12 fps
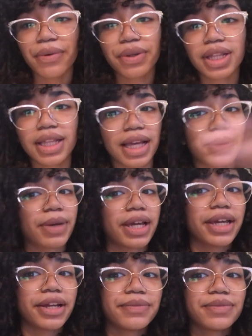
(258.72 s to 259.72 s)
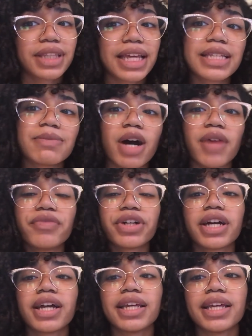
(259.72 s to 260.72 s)
I really like my hair. Thanks Mom
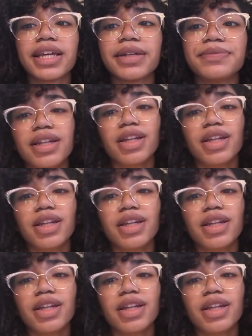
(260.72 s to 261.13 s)
for cutting it.